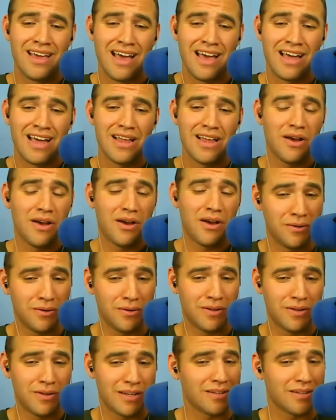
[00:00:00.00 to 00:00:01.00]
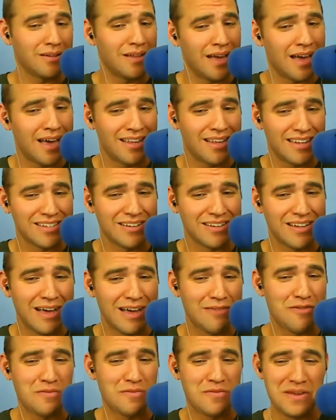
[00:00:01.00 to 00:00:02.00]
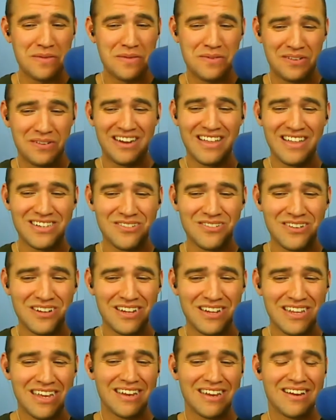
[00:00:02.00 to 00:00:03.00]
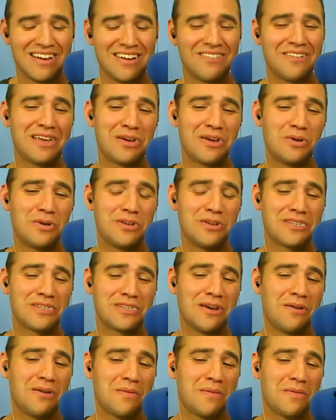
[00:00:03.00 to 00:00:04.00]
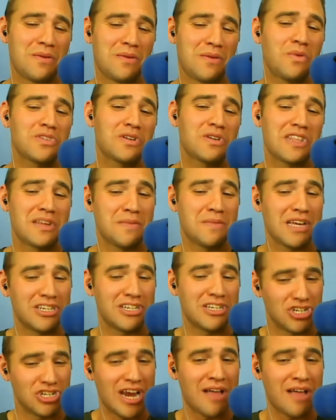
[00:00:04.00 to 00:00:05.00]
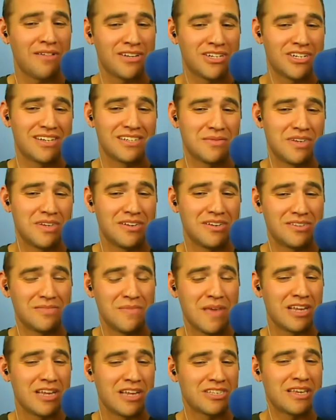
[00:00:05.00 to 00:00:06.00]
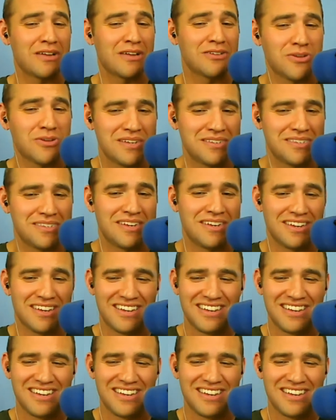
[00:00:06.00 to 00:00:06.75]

uh, oh that's a lot that's a lot for people you know that's really really cool so i mean what was one of the biggest challenges i mean you make it sound so easy